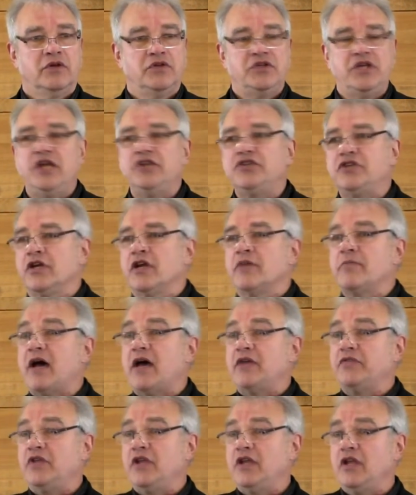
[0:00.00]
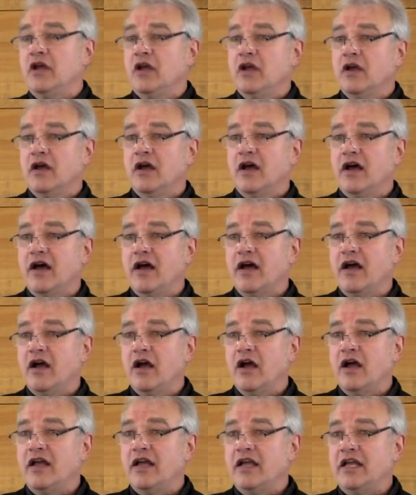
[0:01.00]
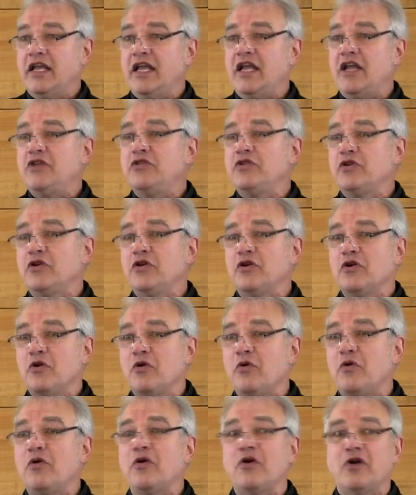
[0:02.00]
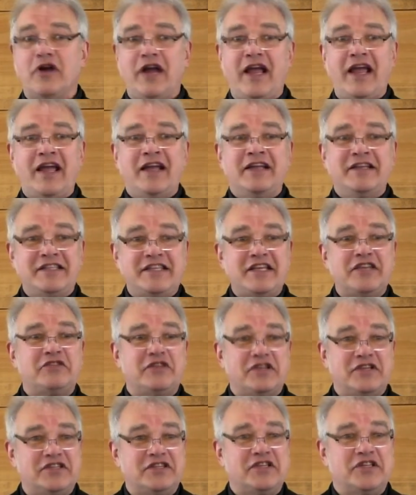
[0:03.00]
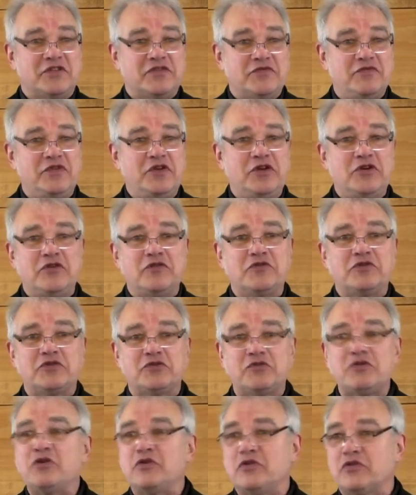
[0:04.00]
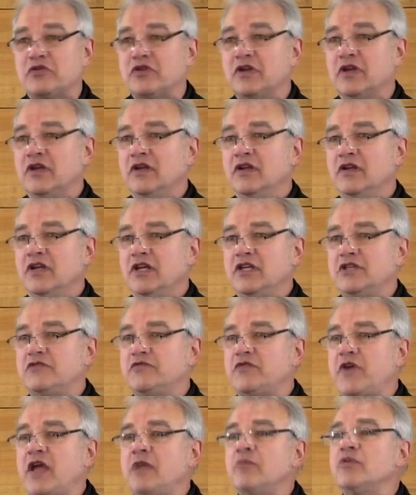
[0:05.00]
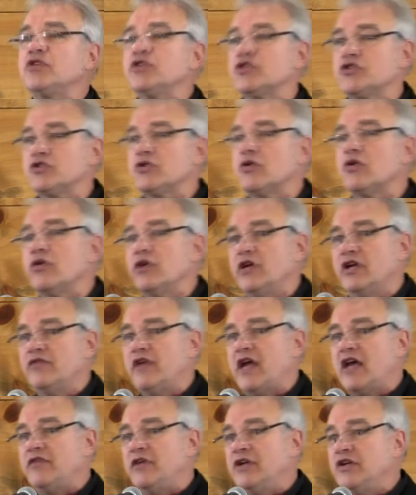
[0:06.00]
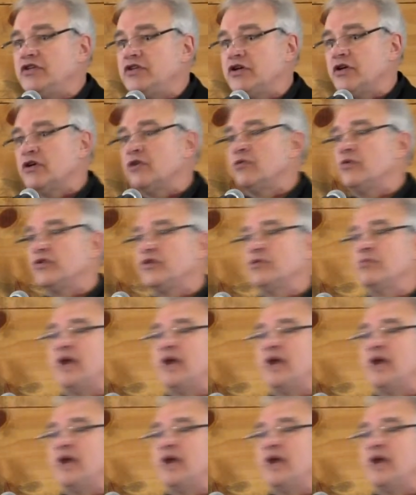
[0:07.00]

teaching about the either or antithesis view of truth his famous story of having dinner with a